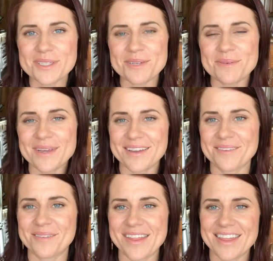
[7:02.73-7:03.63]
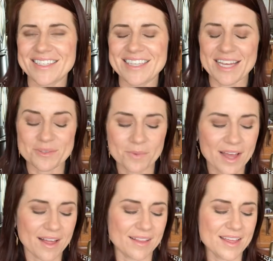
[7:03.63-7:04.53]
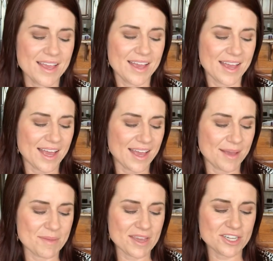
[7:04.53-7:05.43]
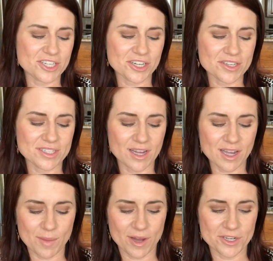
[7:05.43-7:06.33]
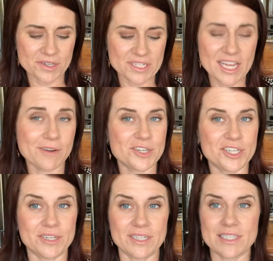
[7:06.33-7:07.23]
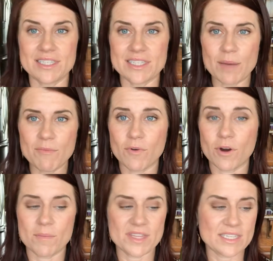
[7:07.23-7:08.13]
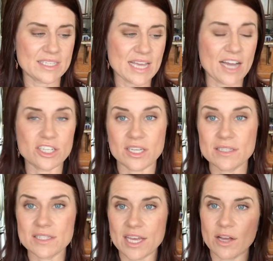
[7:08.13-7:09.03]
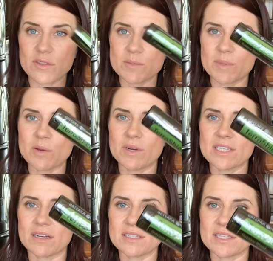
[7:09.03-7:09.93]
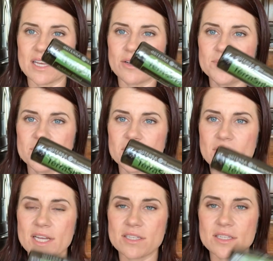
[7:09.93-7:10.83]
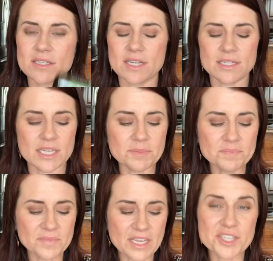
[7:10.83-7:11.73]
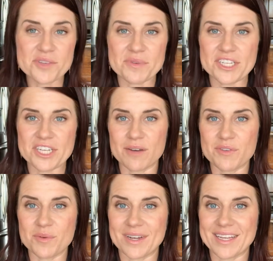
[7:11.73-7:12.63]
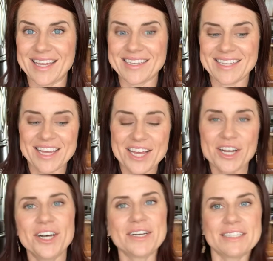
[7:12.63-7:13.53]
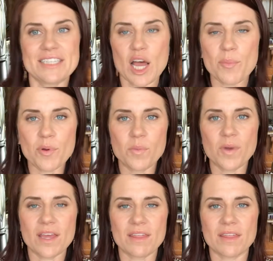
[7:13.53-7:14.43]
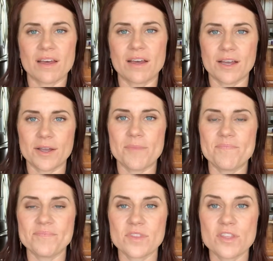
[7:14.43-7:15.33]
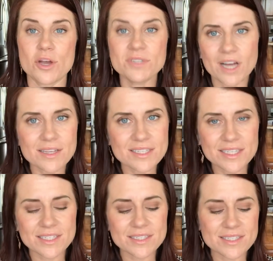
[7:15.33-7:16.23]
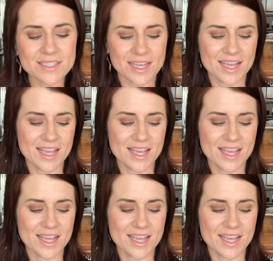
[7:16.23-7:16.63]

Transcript: once a week with this as well. And make sure you stock up on your Terra Shield in some form. This is actually on sale. This big one is on sale, July 2019. So reach out if you want to get hooked up with no toxins,